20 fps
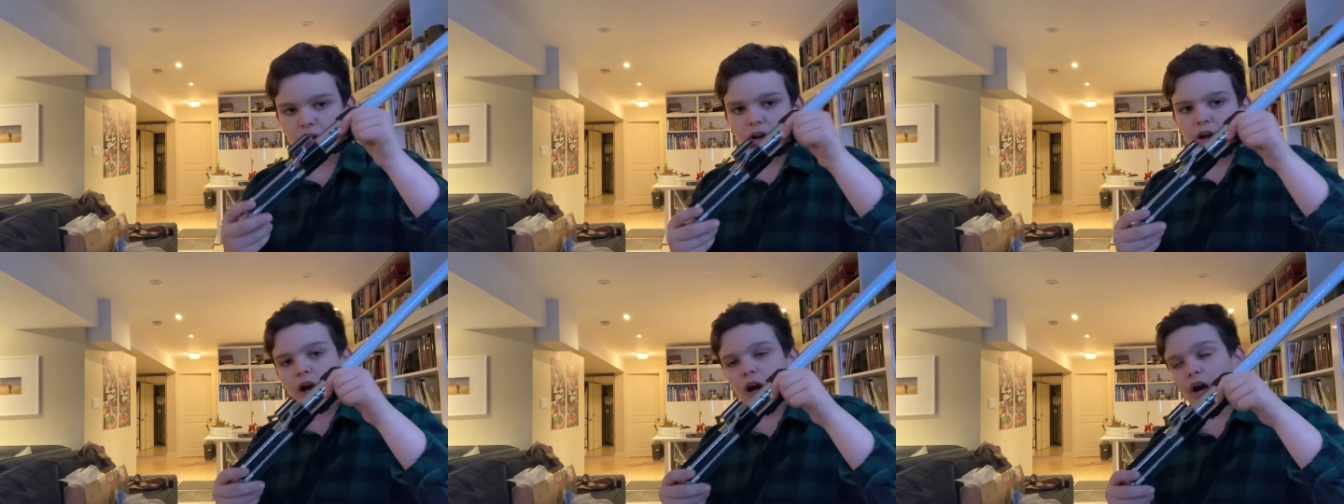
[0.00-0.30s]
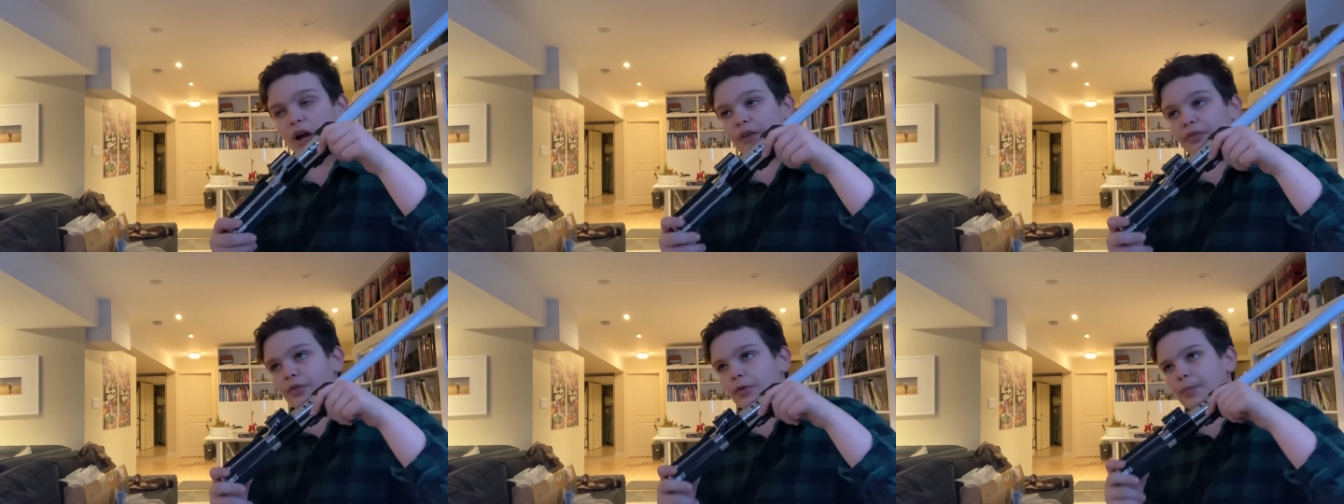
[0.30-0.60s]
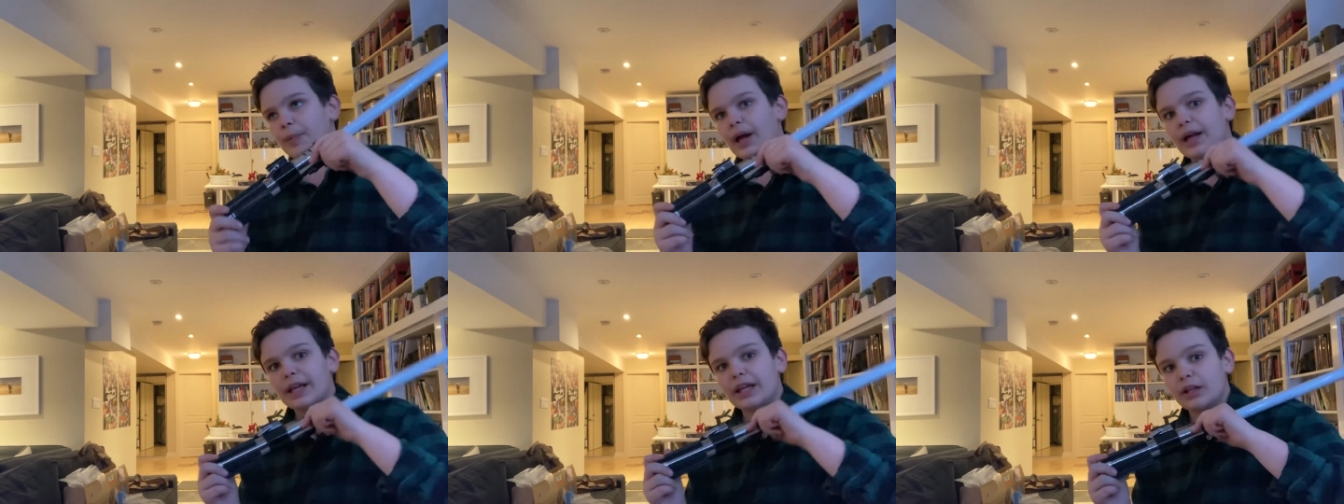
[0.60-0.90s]
If you're
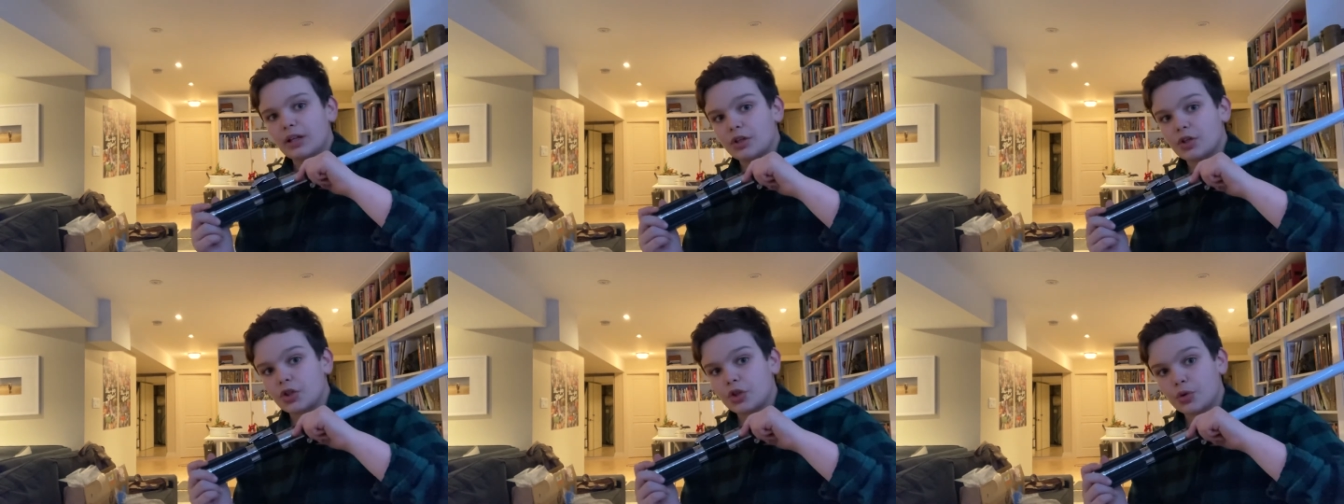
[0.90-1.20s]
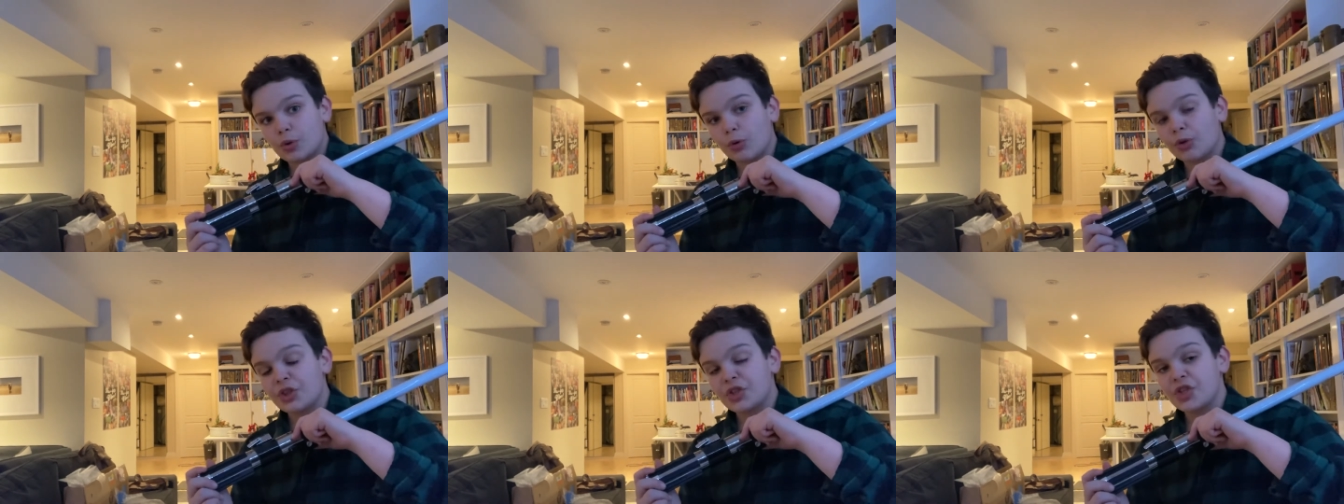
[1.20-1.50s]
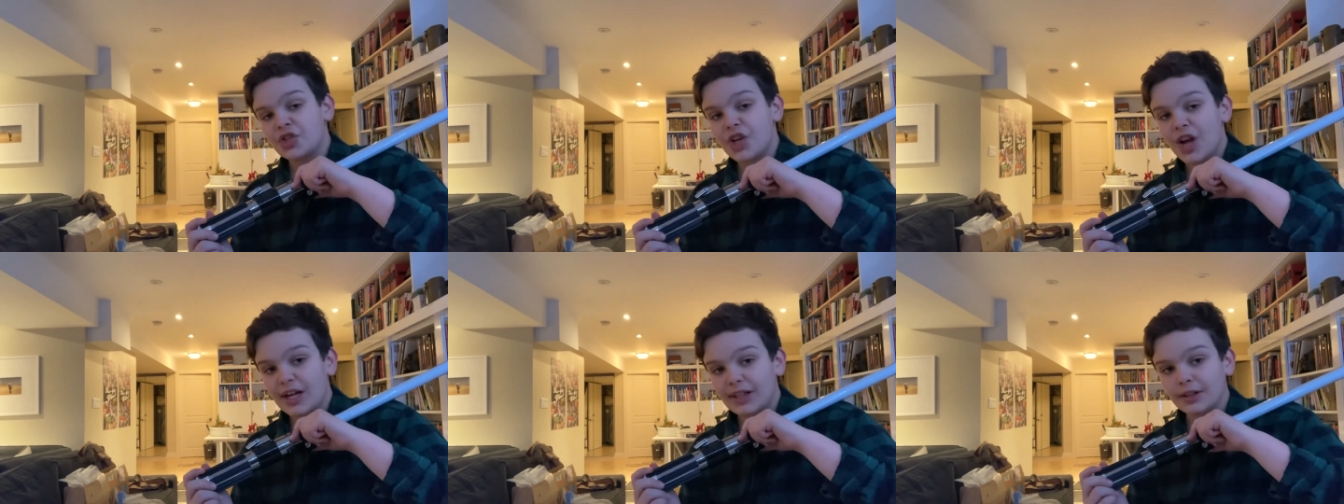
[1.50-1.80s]
buying it in store,
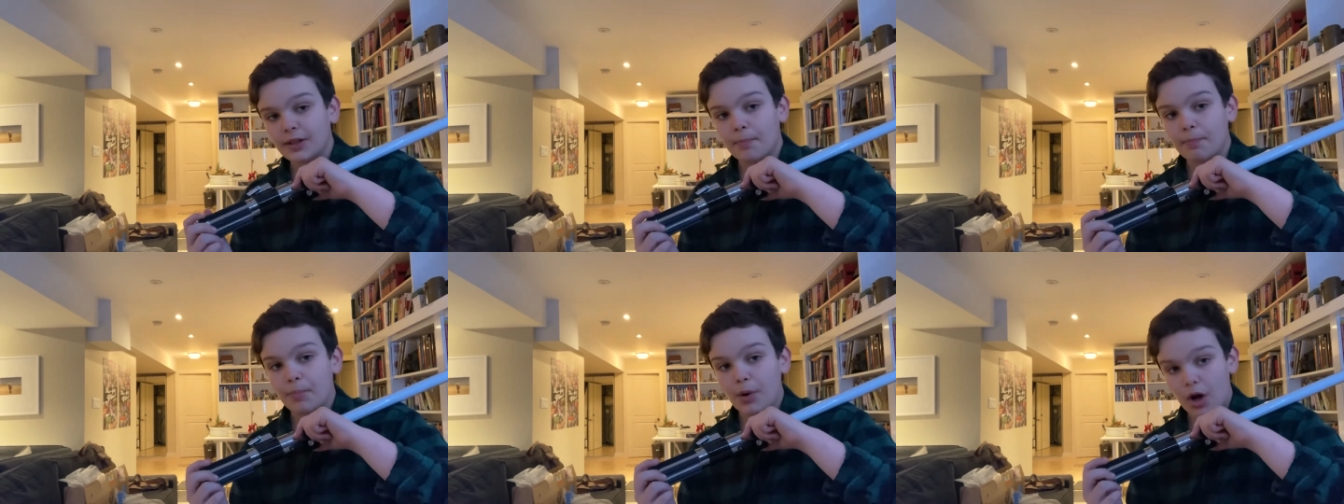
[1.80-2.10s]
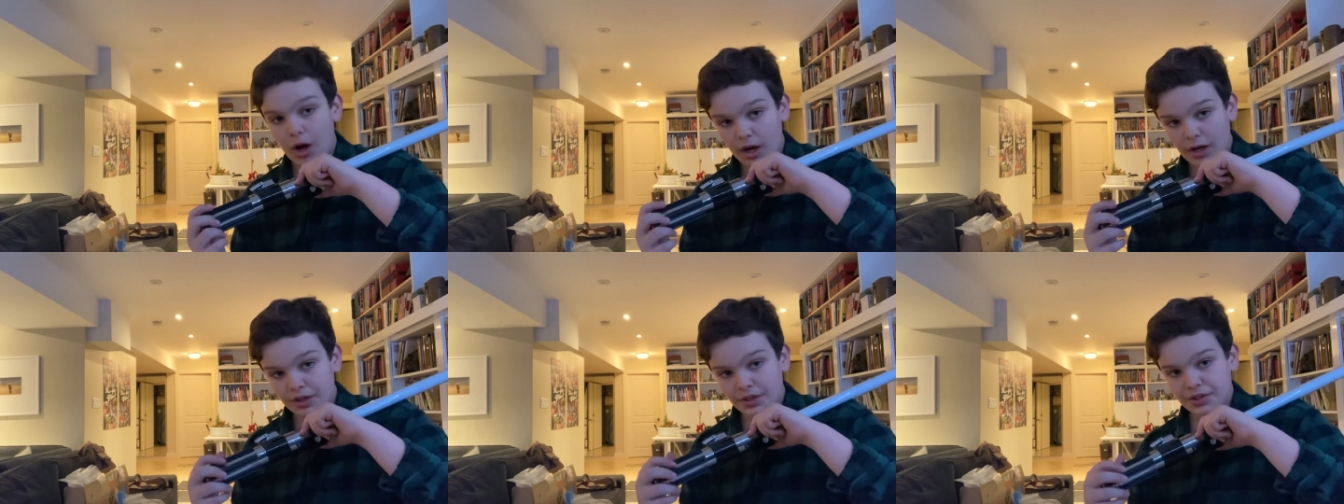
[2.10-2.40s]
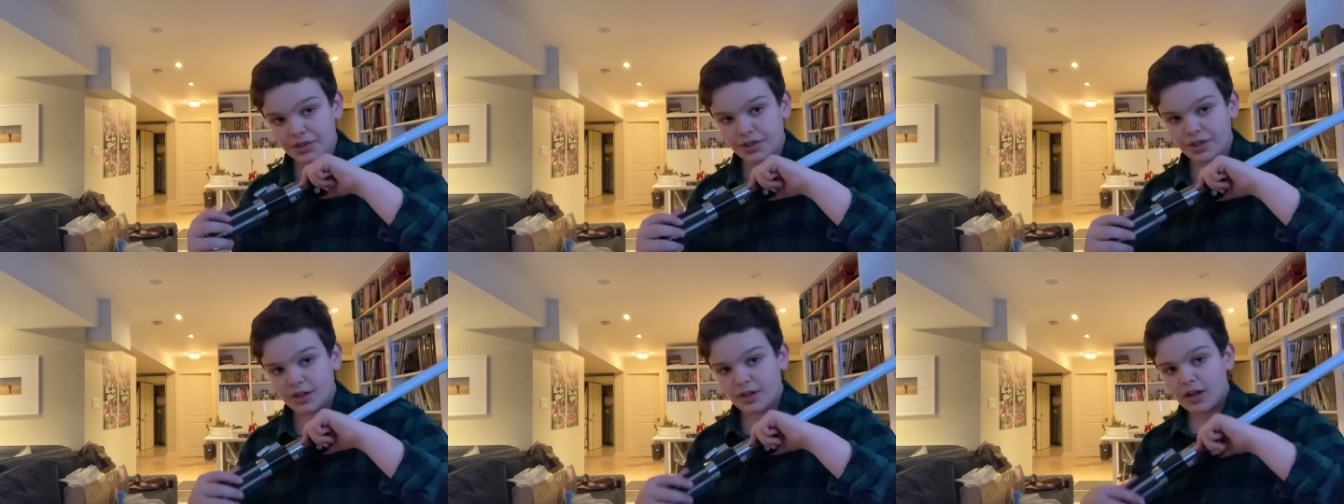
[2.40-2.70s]
check the
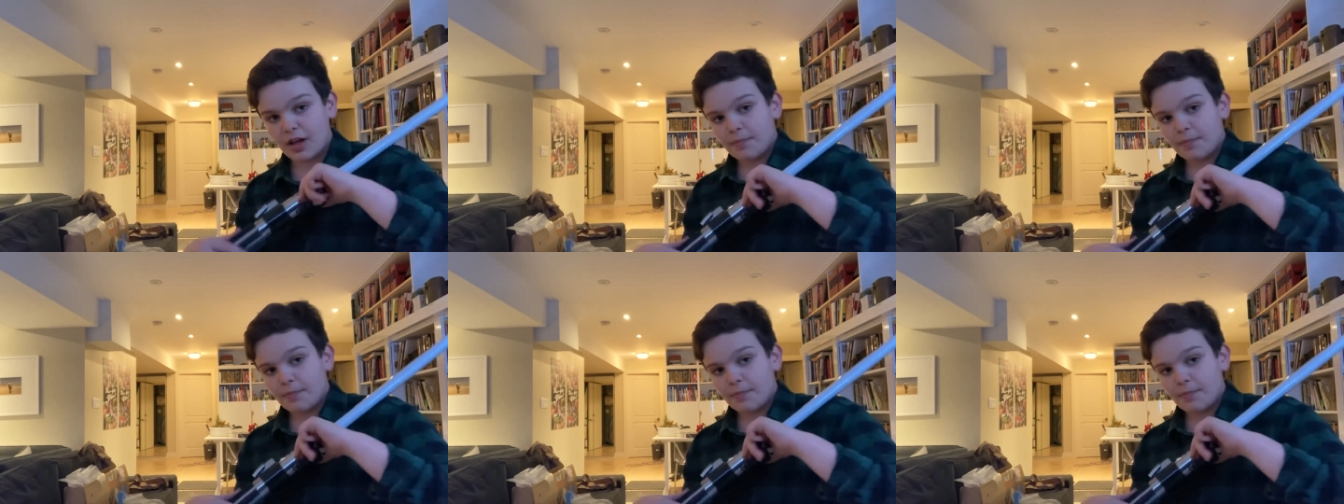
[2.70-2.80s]
box,